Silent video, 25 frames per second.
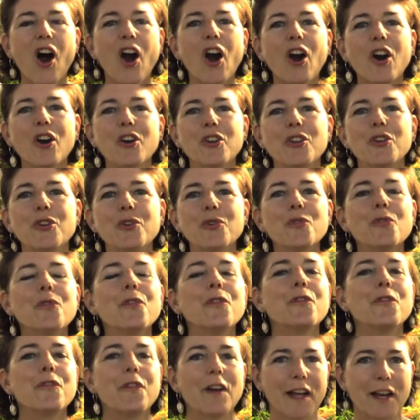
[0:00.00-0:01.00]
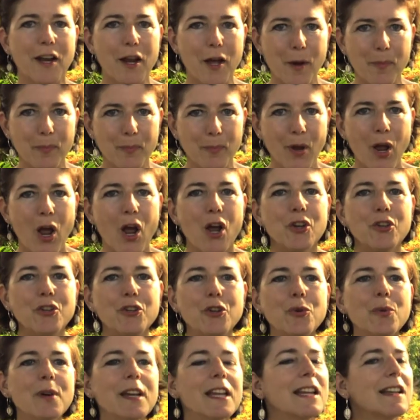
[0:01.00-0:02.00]
Are you fed up
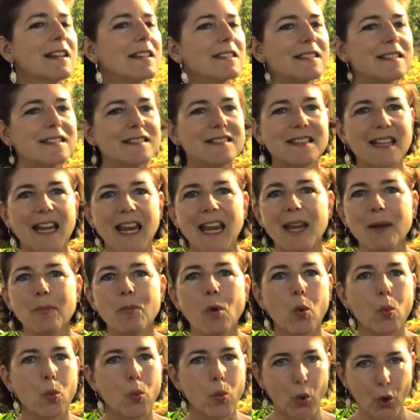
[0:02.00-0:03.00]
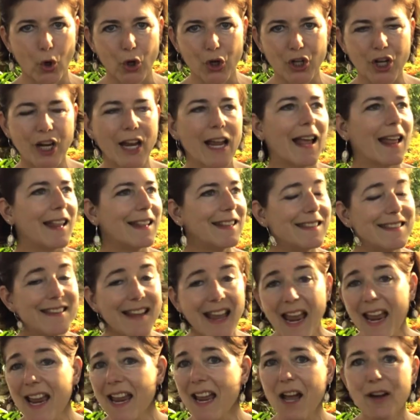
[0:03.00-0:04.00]
doing the same work
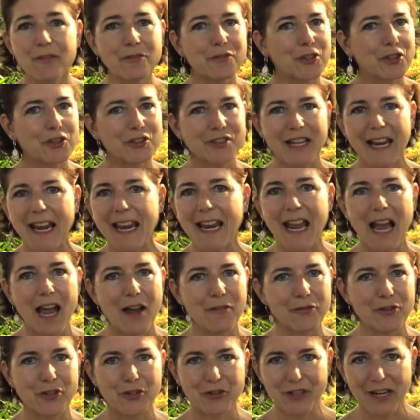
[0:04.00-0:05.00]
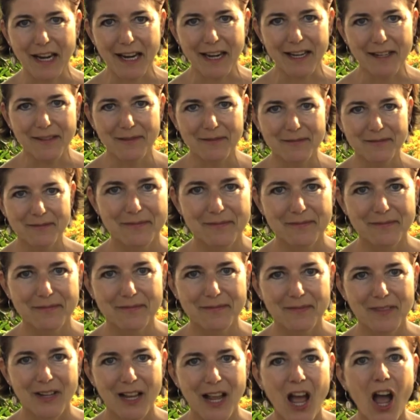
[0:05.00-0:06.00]
day after day after day?
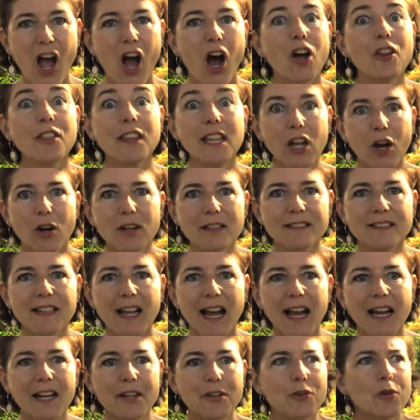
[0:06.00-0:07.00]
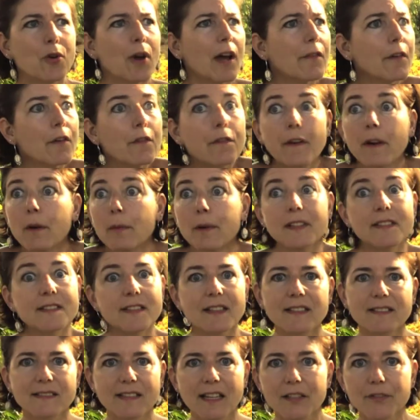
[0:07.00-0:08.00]
On the outside, you have a very
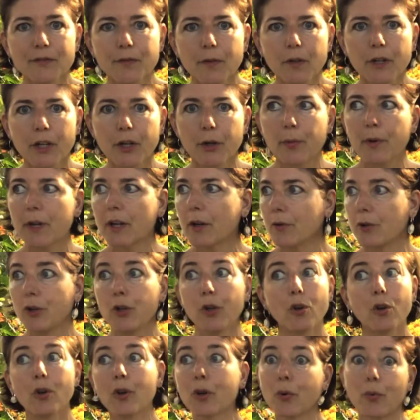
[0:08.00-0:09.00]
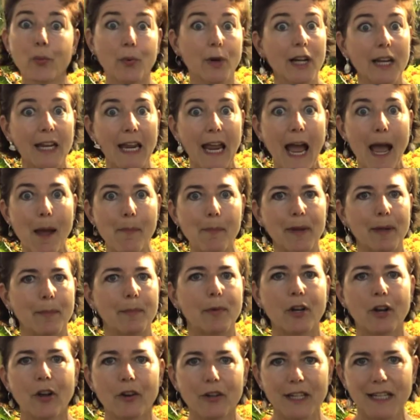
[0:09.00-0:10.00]
successful career. You look really happy,
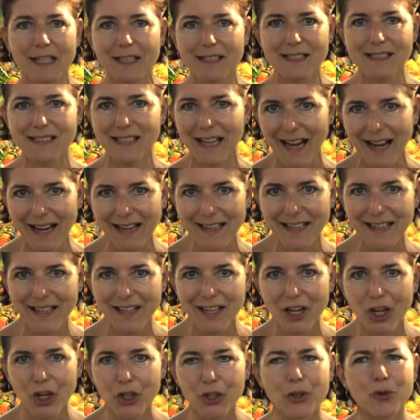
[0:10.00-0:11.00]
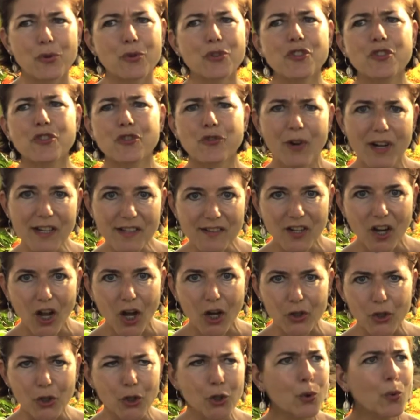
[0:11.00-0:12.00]
but on the inside, you're stressed
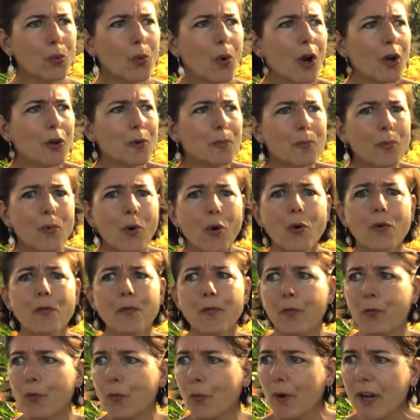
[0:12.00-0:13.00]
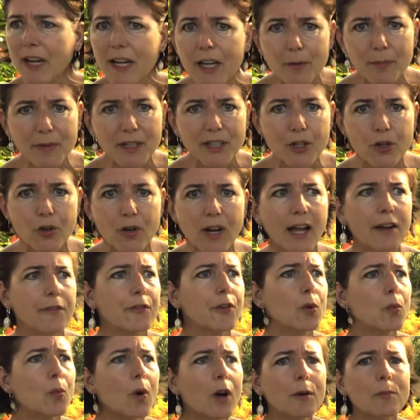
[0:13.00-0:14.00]
out. You want more freedom in your life.
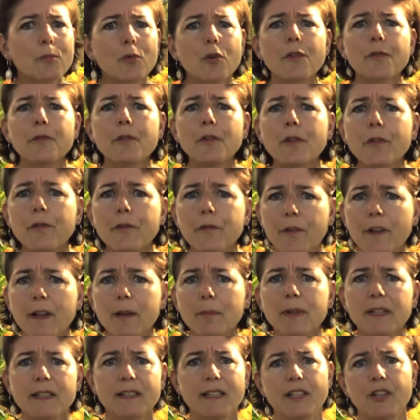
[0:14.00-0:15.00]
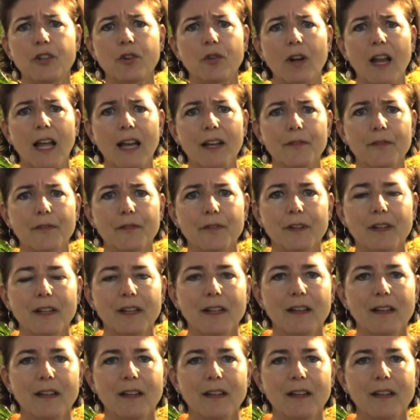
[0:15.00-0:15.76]
You want more fulfillment in your life.